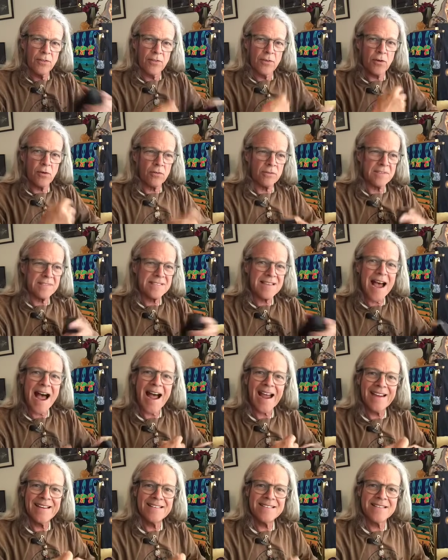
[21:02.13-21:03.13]
they're
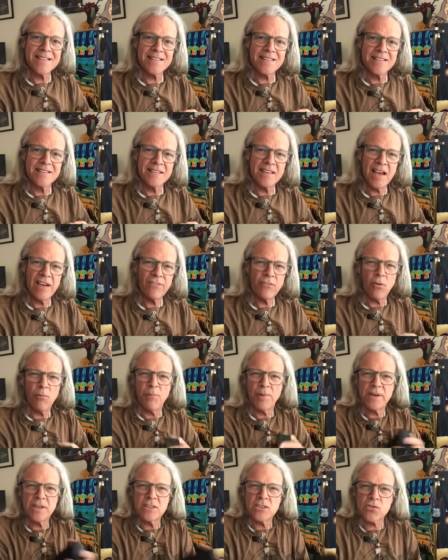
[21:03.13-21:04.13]
tied to the devil
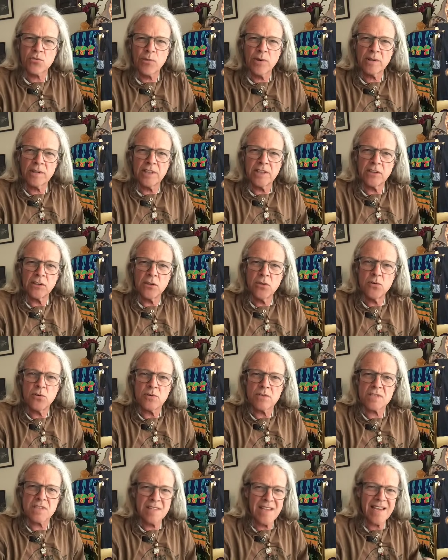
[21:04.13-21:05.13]
but it's really
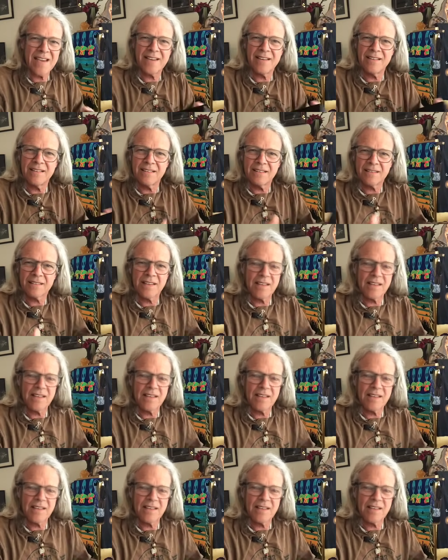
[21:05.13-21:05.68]
loose they can